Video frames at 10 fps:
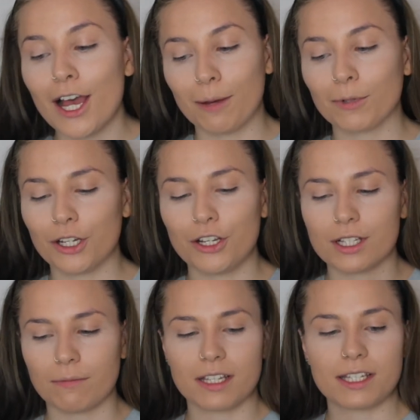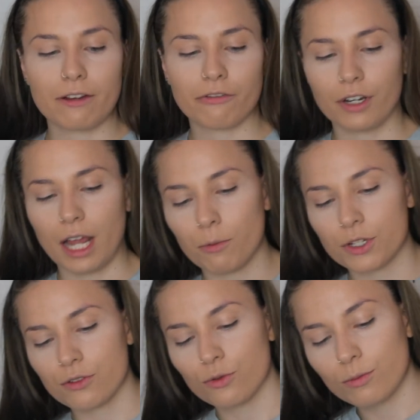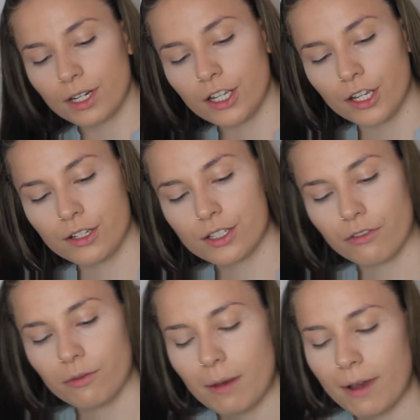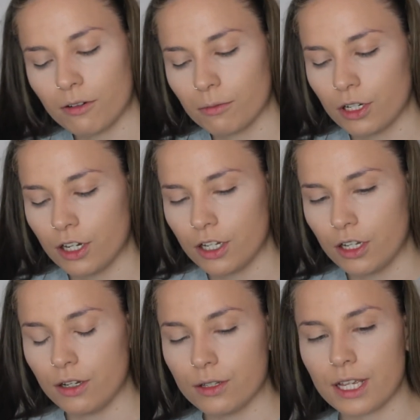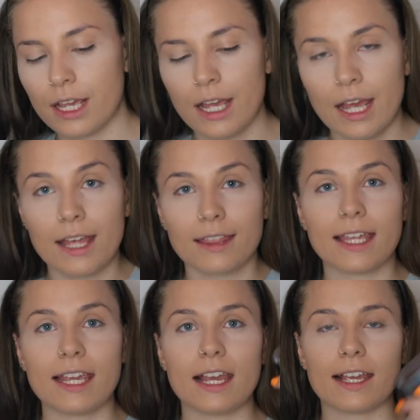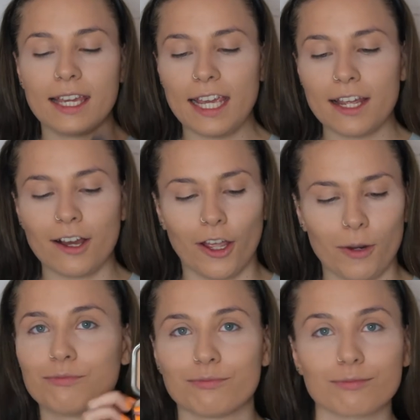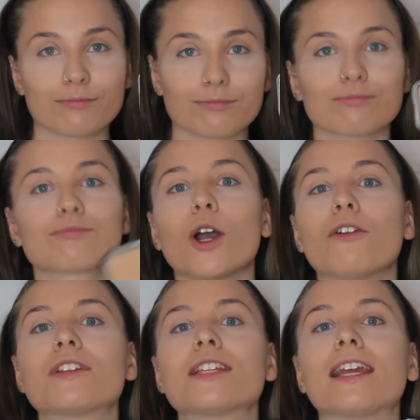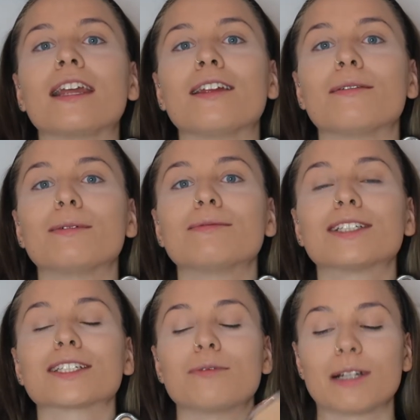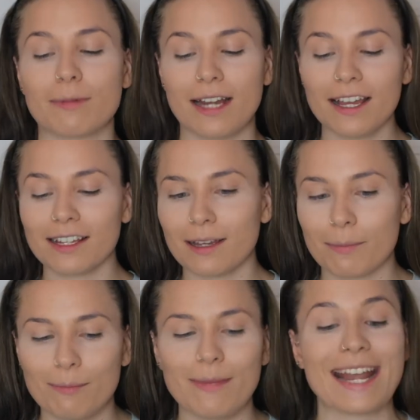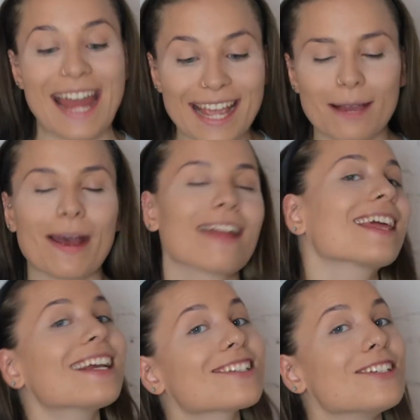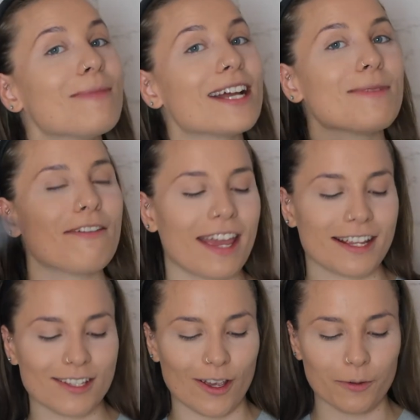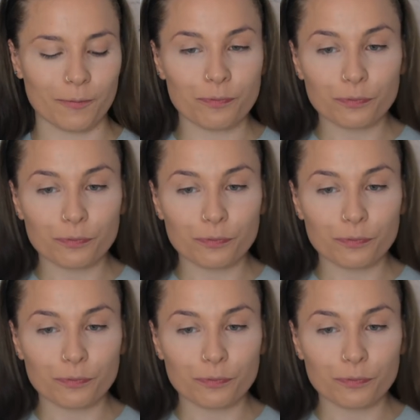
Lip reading: I'm gonna use something different I wouldn't normally use. So for my powder, I'm gonna use the Kiko. Obviously, does not match my neck, but I think it's gonna match my face, so.